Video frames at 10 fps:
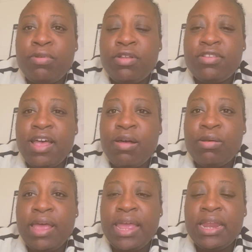plot
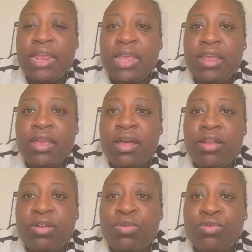out any
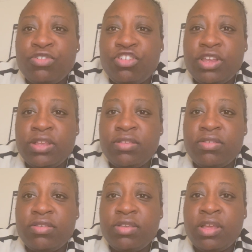
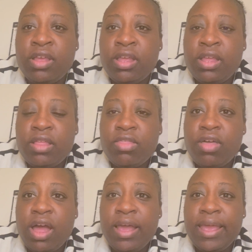launches
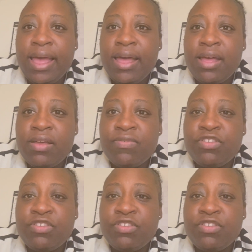that I have.